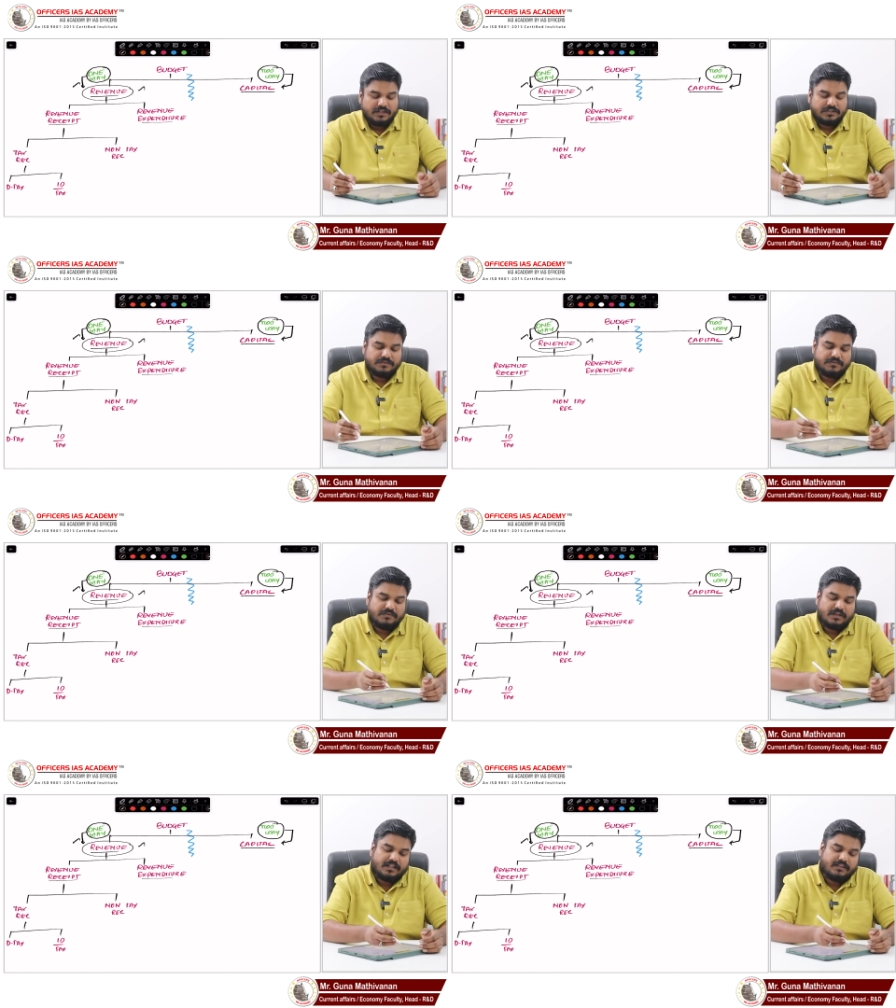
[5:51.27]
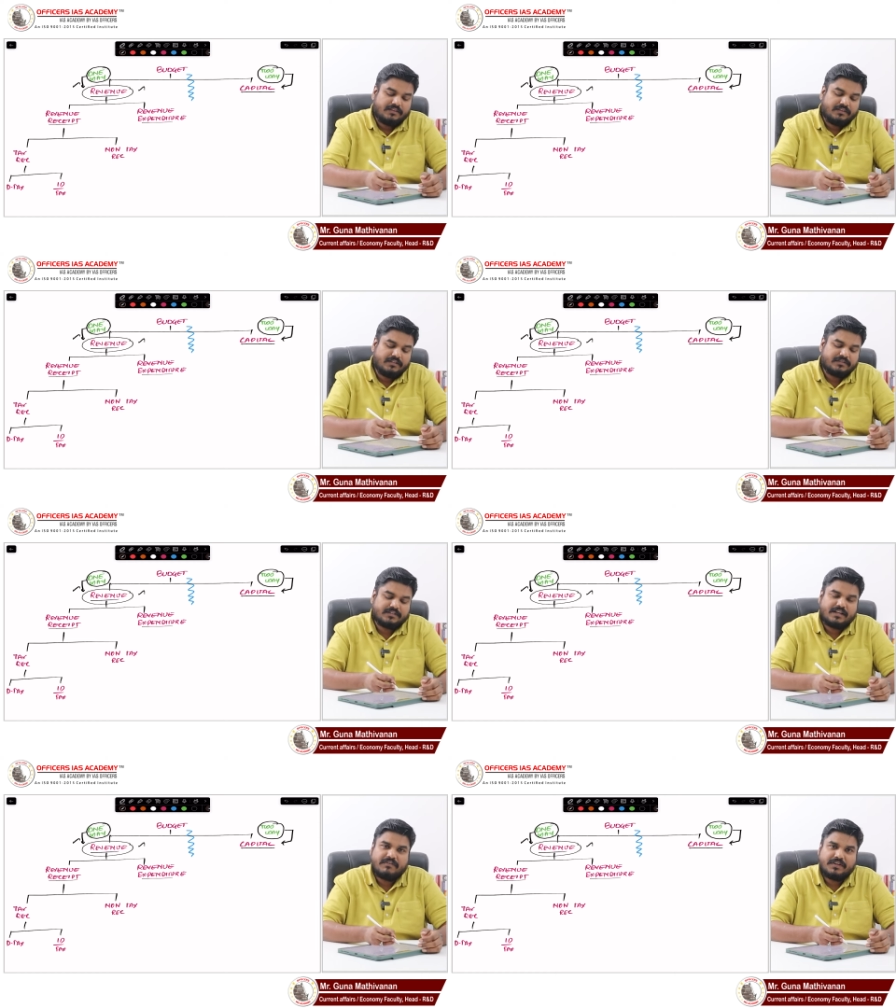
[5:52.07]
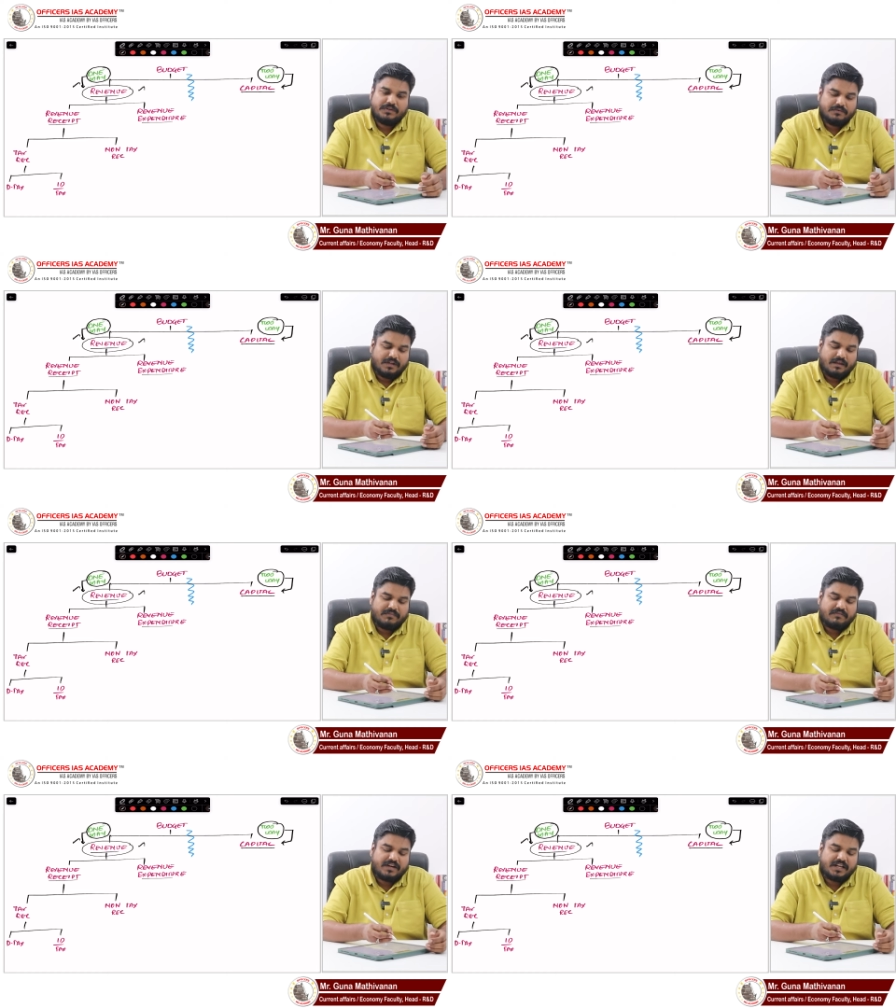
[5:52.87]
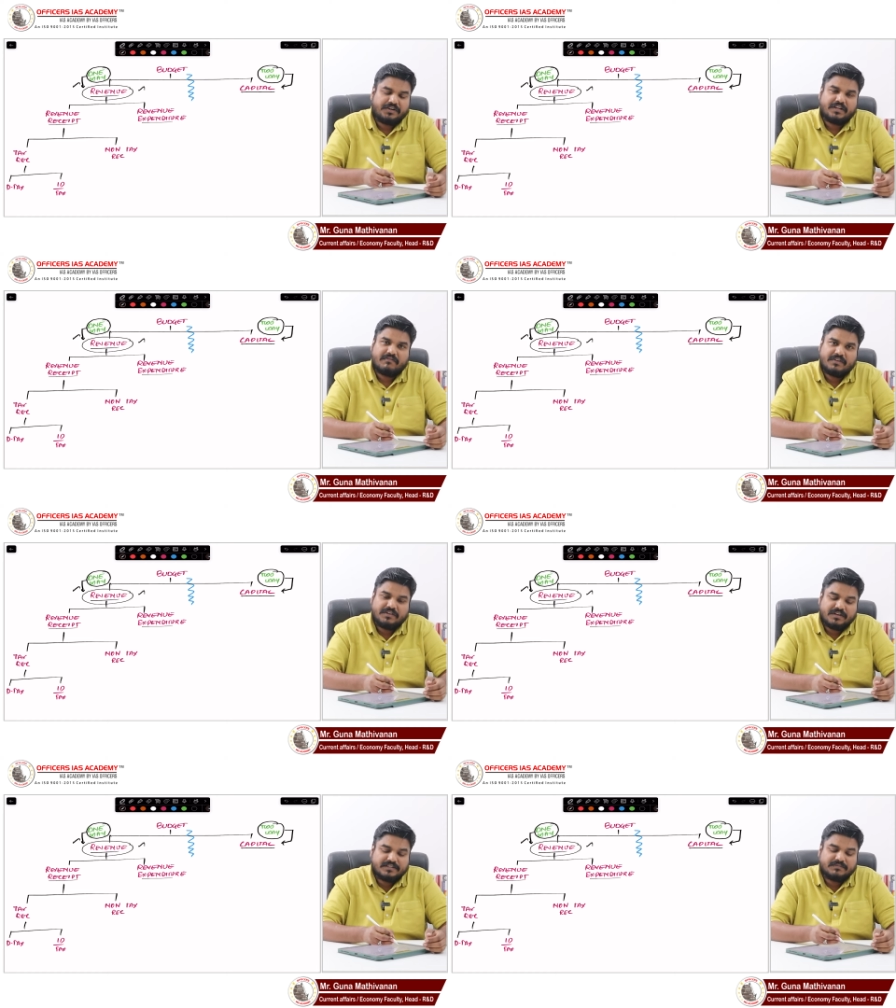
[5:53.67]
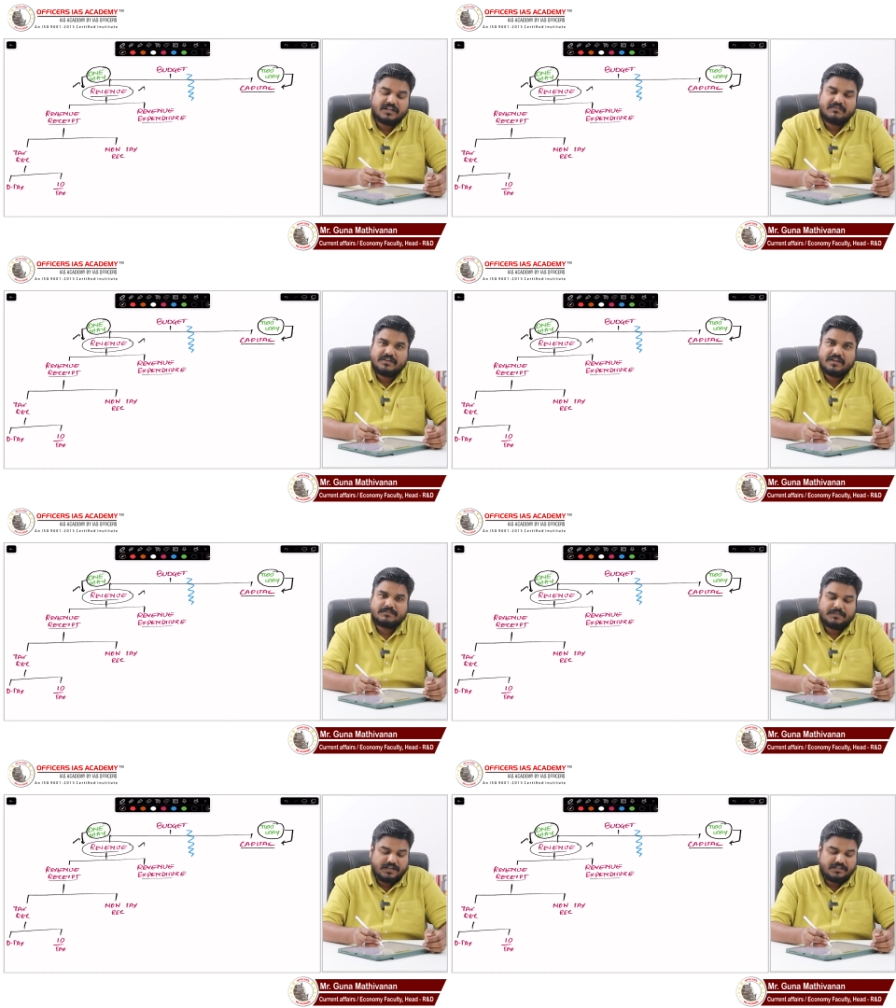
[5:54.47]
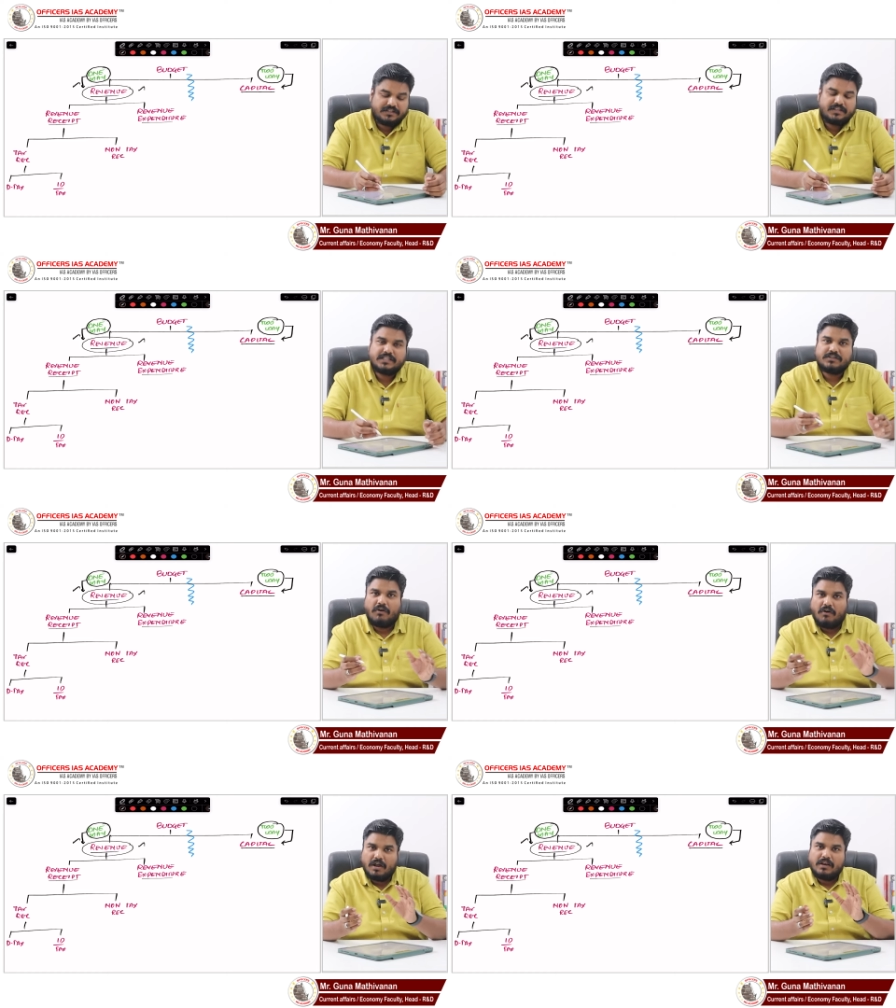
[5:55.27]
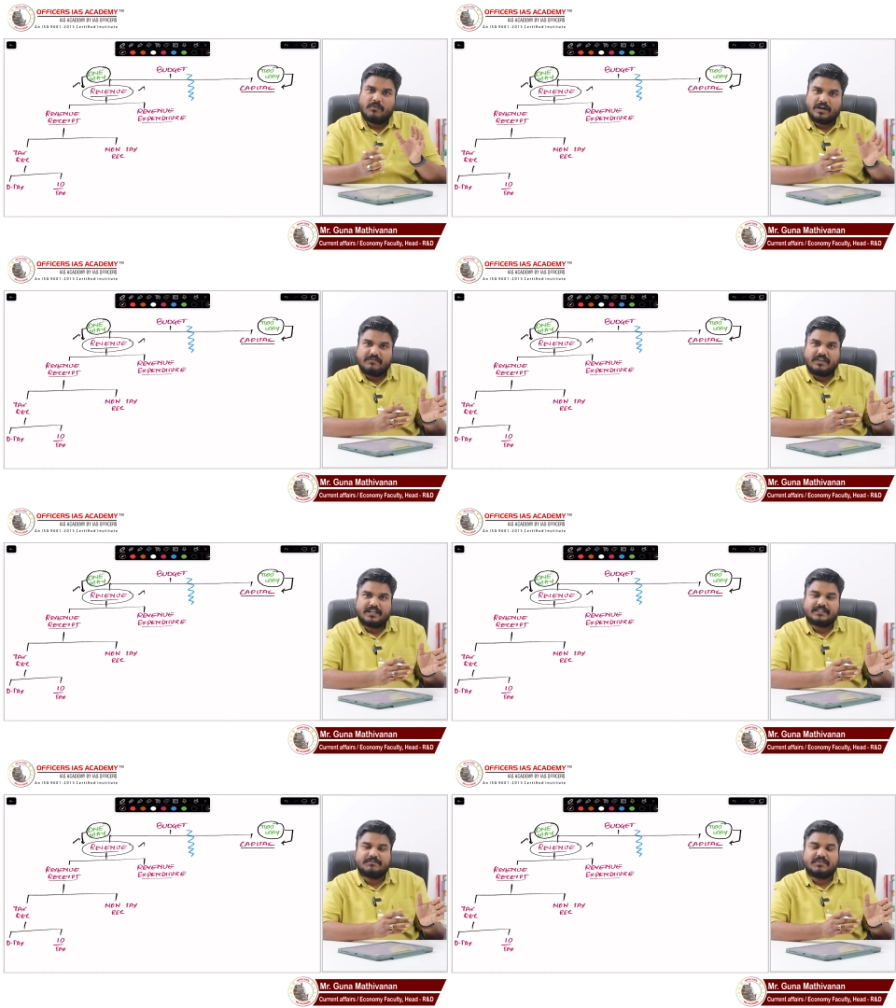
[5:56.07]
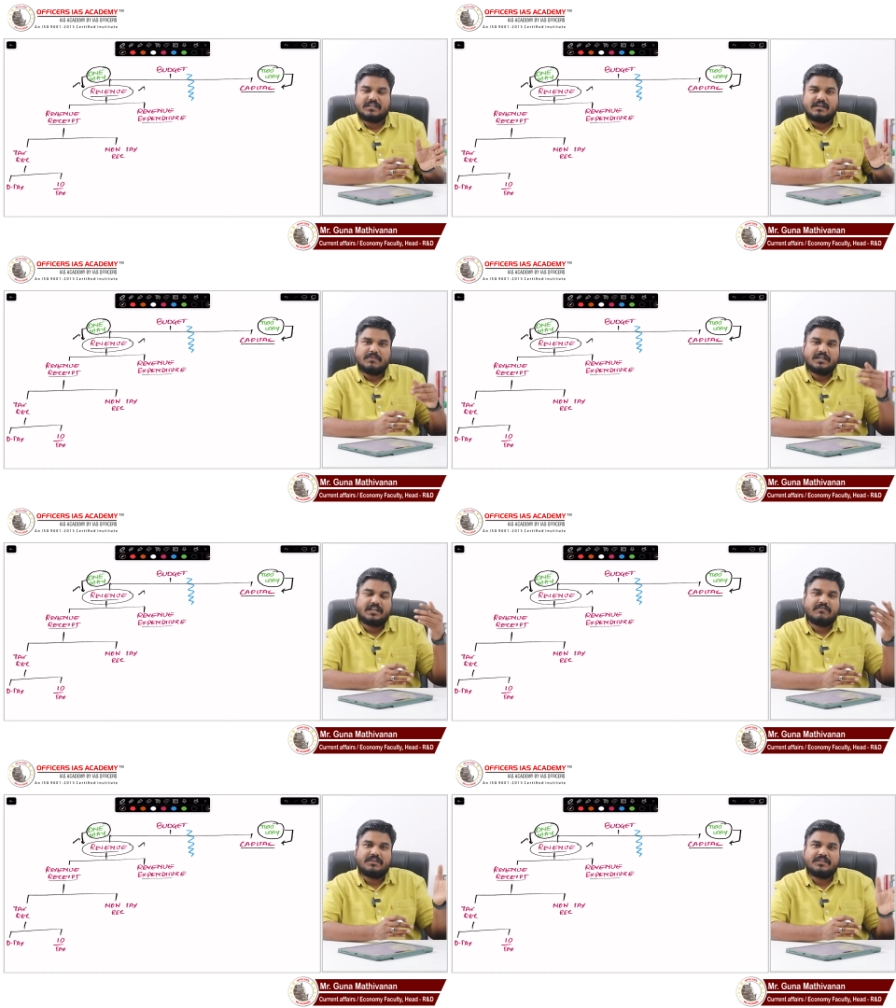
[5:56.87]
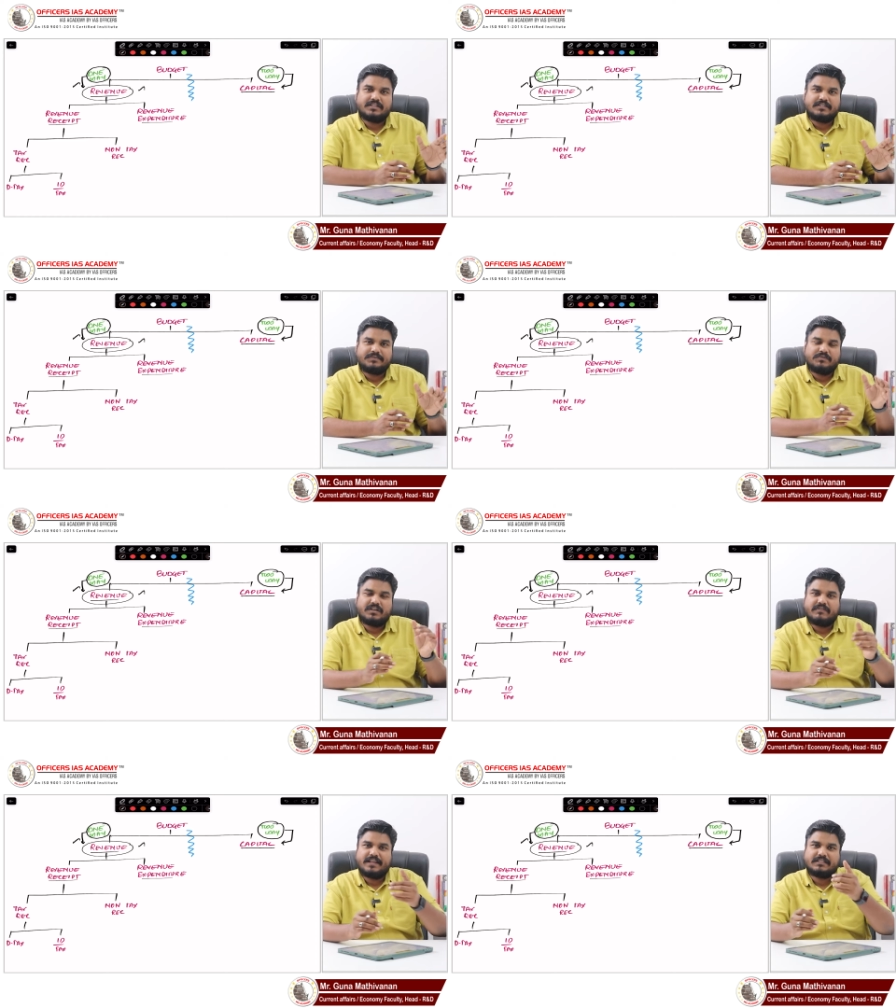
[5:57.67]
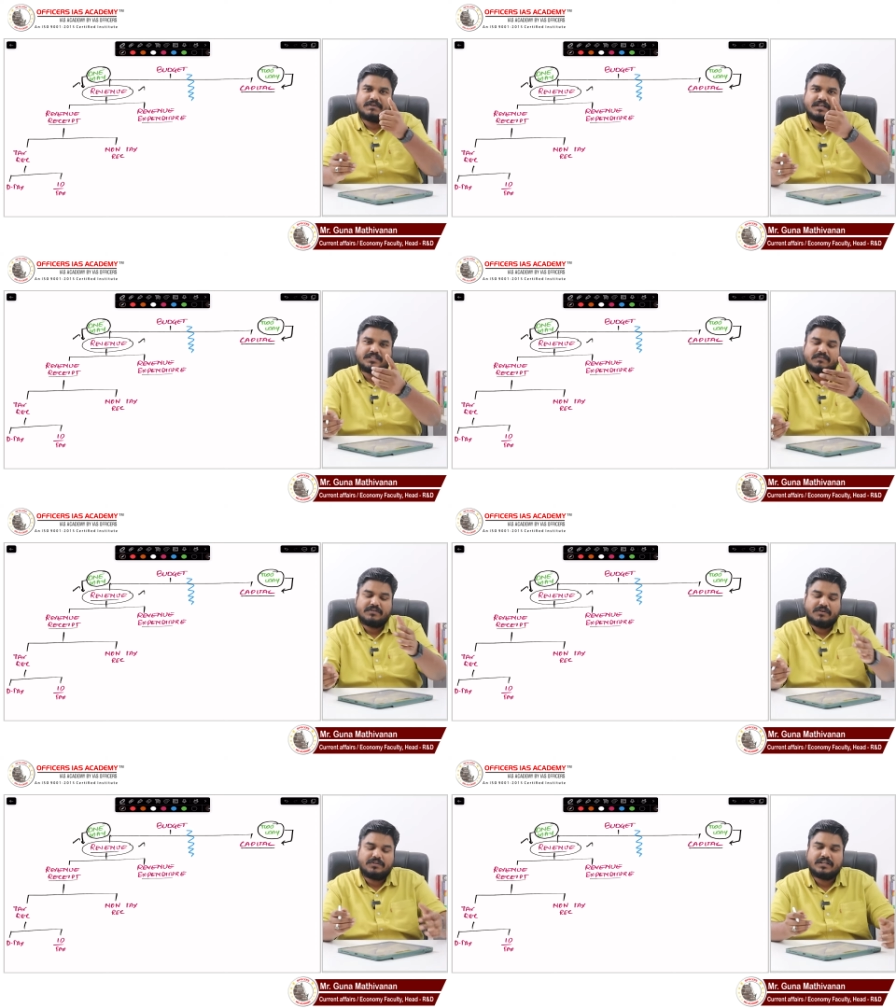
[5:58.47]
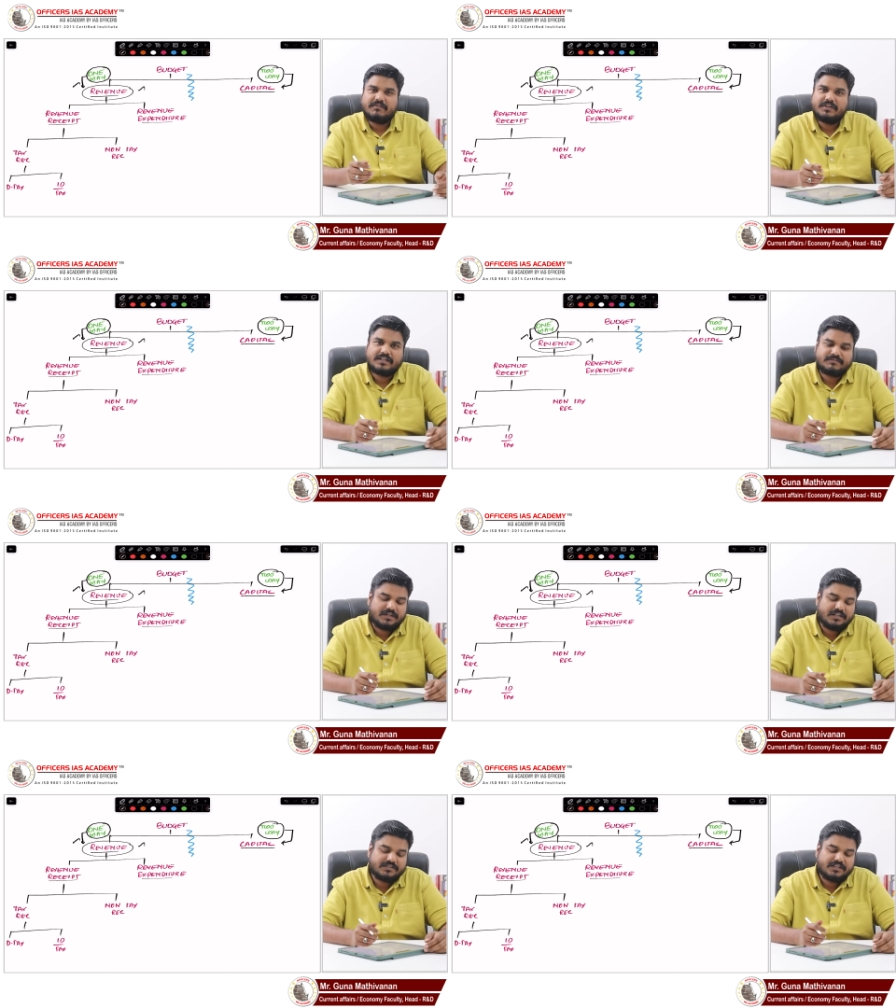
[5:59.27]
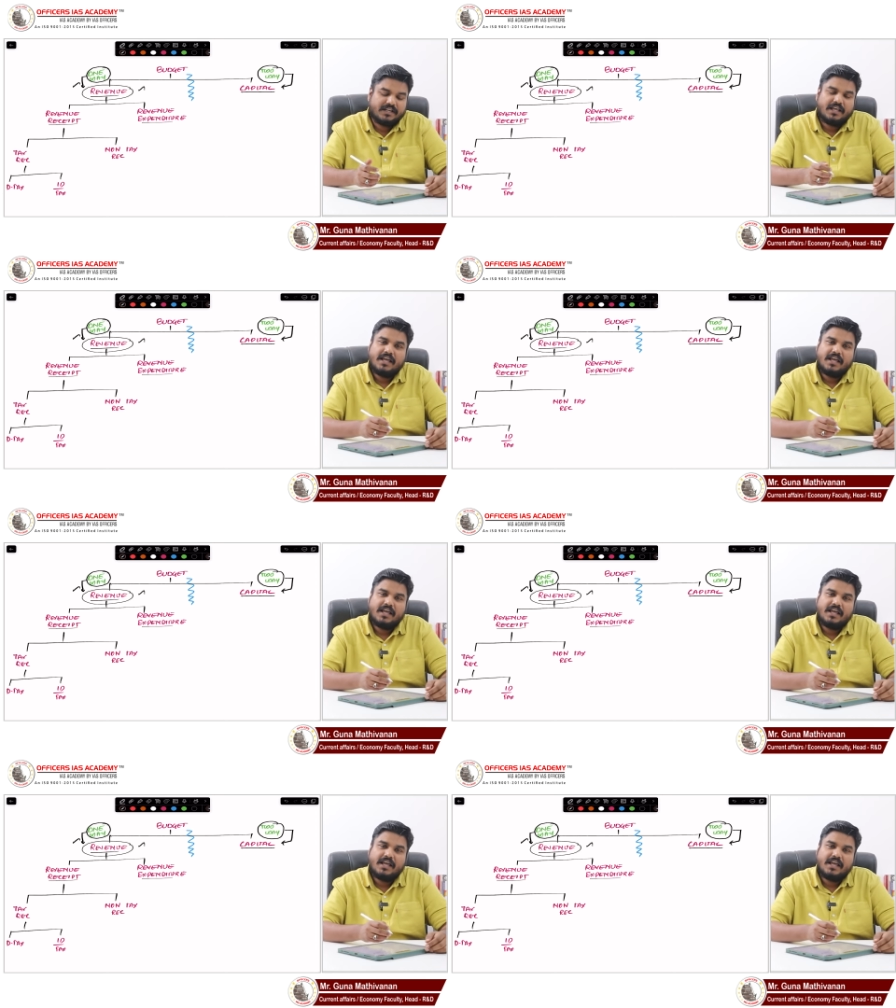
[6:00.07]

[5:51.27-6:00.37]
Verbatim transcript: So this revenue, I'm dividing into revenue receipt, revenue expenditure. That is all one-way receipt will come under revenue receipt. One-way expenditure will go to revenue expenditure.